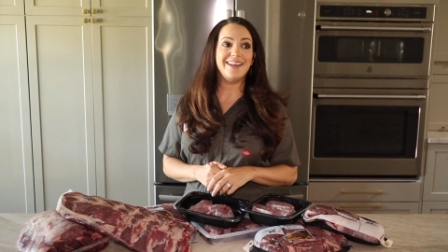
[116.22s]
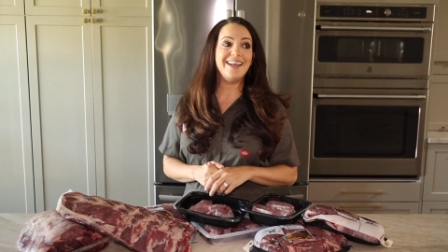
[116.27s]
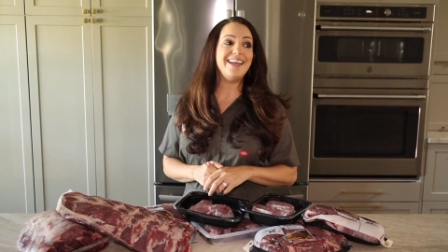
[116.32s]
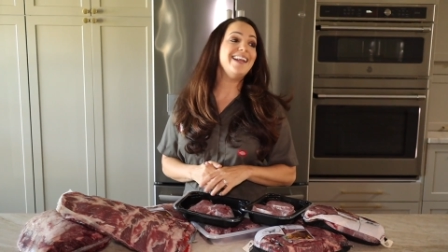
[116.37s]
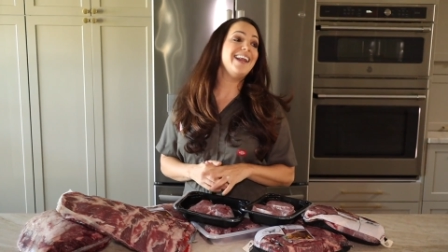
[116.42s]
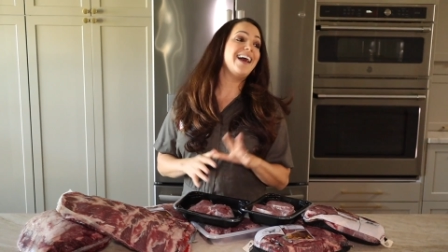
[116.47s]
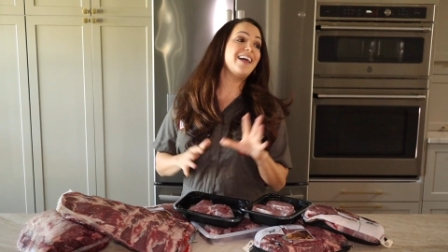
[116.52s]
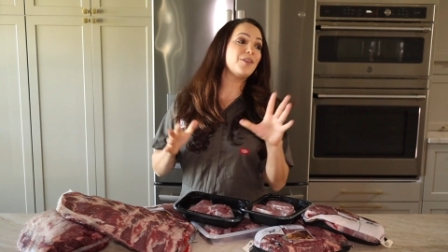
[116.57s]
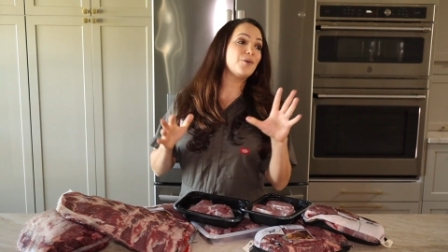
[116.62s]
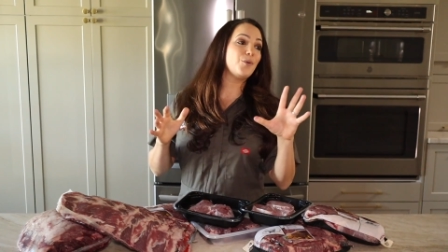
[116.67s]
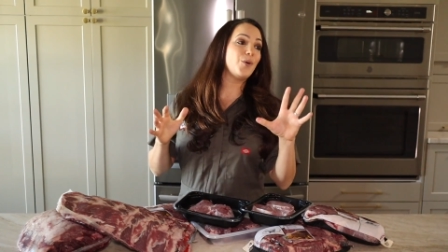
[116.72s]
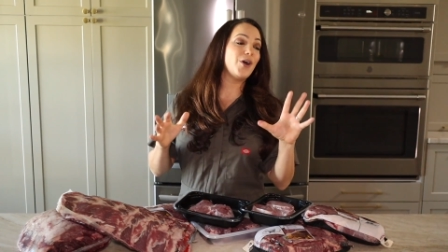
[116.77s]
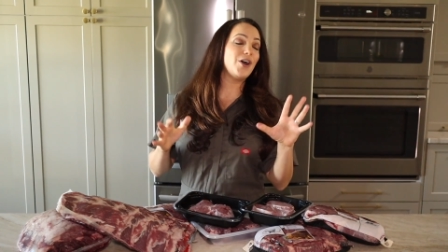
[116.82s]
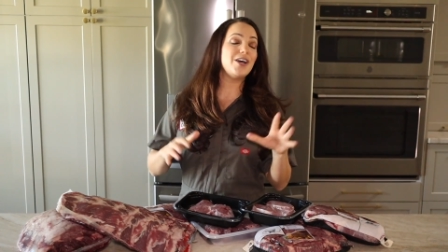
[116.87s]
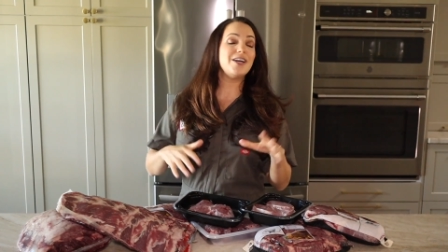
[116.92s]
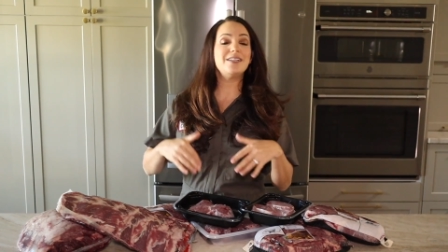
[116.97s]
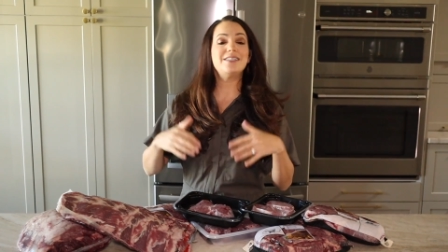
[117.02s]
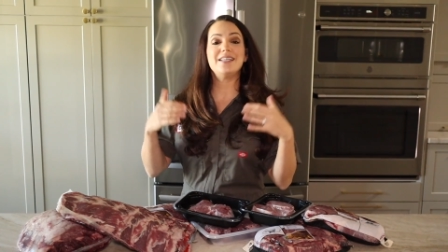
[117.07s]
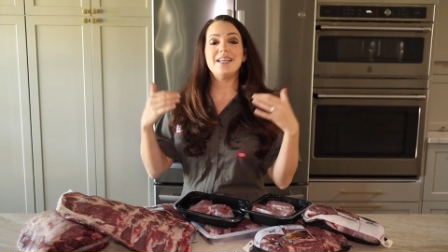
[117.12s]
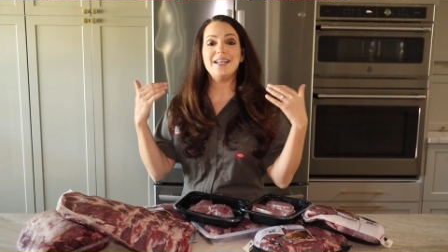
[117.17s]
In other
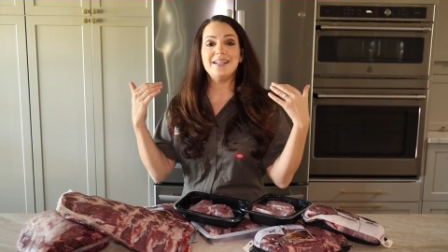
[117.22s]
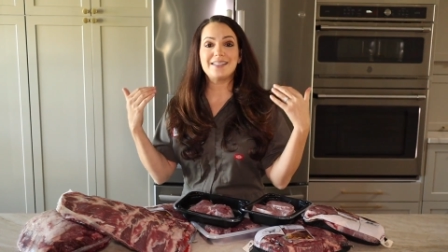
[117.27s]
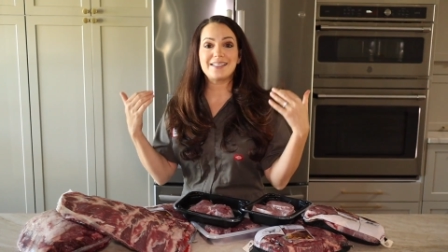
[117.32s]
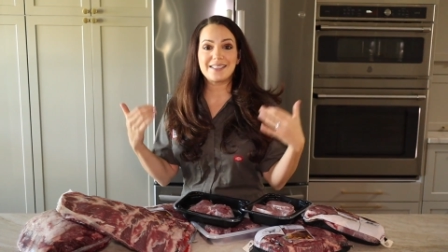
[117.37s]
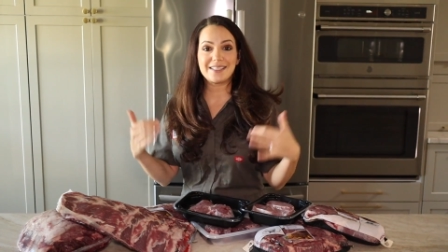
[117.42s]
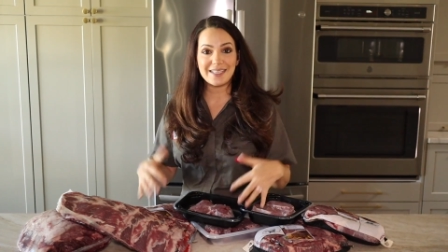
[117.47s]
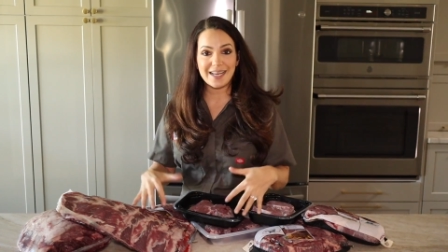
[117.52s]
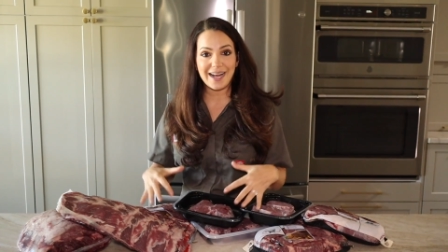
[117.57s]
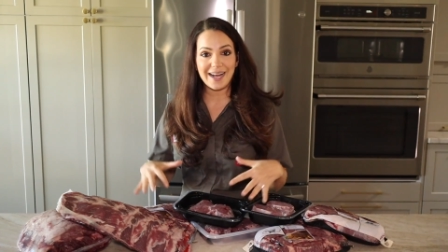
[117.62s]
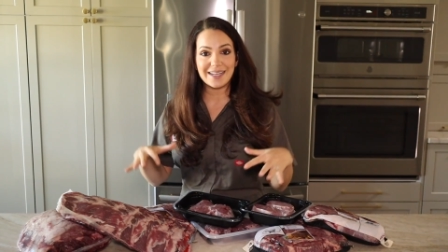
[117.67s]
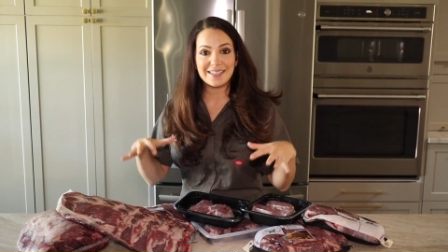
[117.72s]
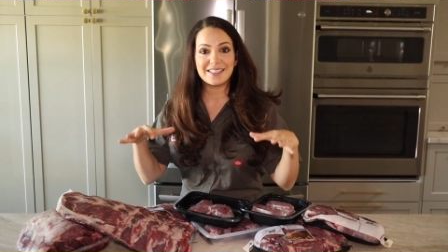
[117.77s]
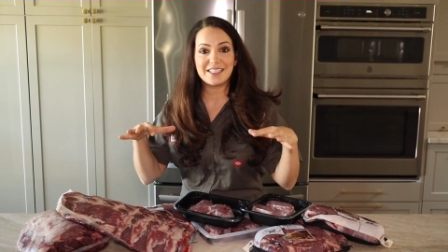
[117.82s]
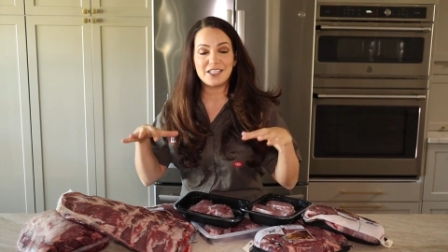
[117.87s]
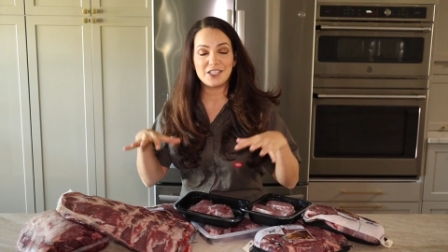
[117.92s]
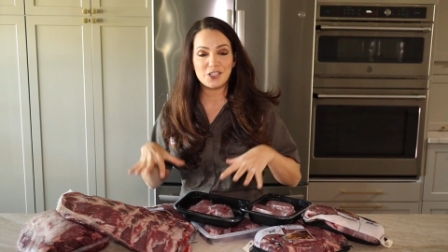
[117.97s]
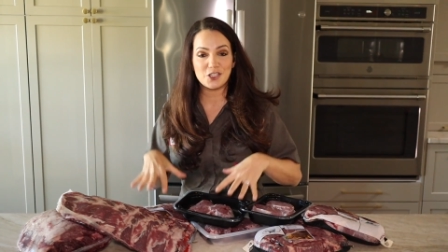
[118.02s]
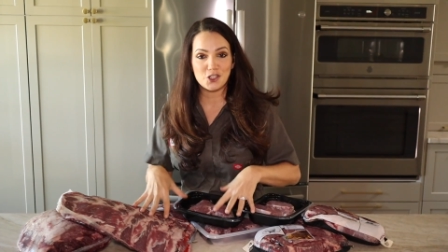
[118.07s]
words, it starts its